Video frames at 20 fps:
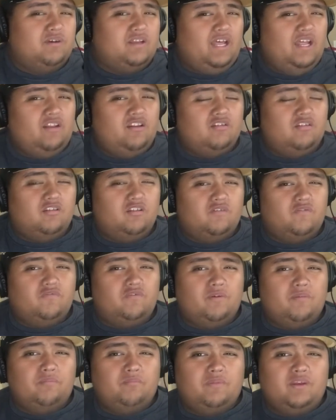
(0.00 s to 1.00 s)
But I do
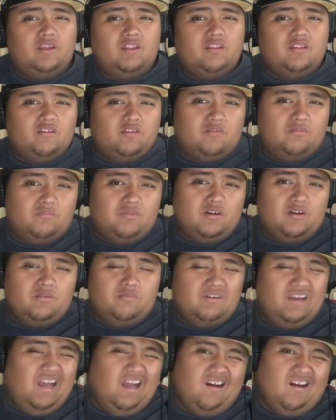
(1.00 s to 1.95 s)
look familiar, bro.